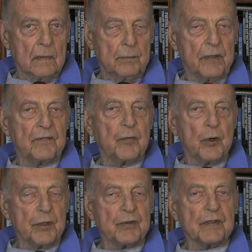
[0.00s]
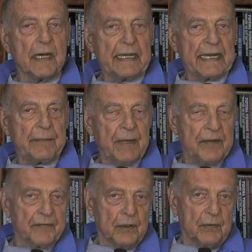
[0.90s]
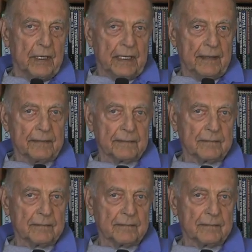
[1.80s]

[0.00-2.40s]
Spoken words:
before you start any barefoot running.